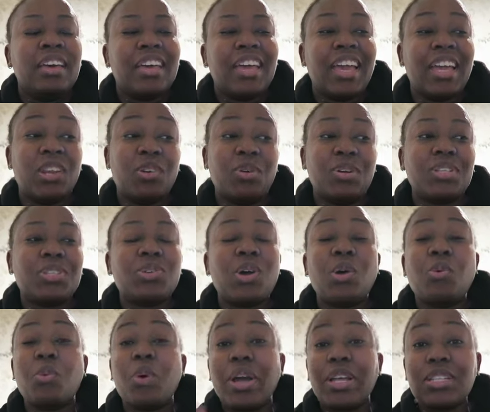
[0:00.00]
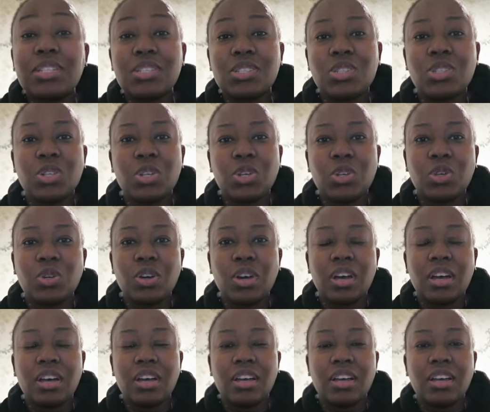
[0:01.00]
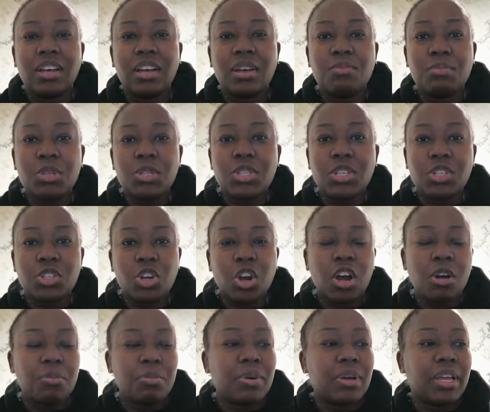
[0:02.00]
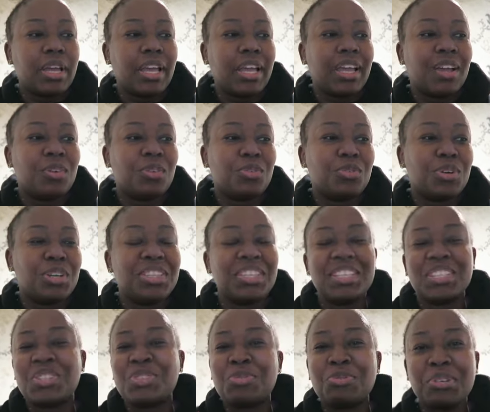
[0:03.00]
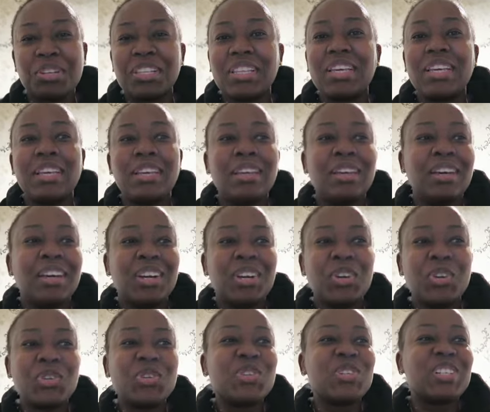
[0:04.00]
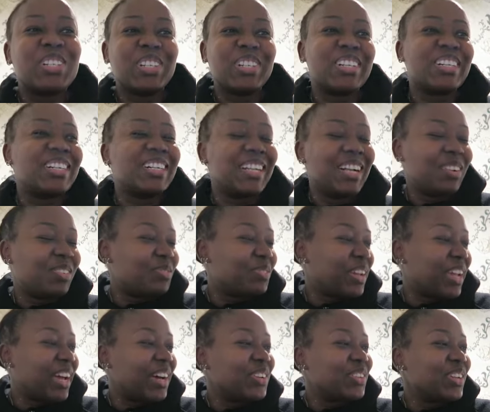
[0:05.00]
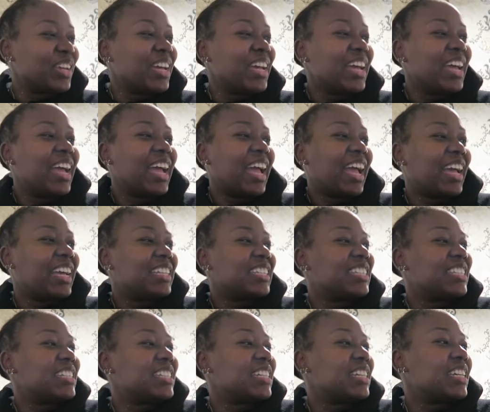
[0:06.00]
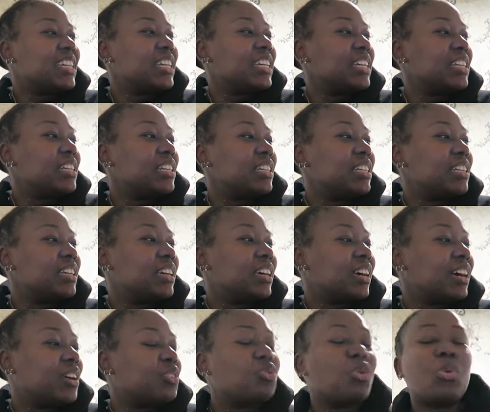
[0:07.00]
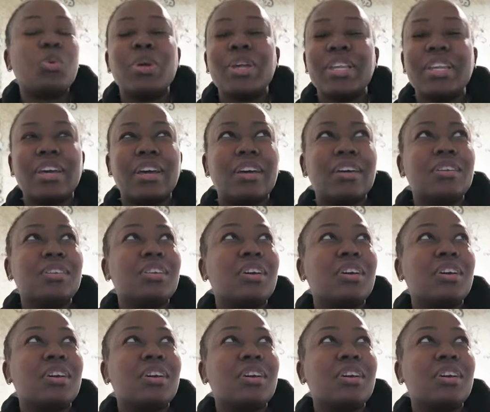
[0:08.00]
Anyway, so I went to a music shop where this really cool girl helped me out, and she Rowena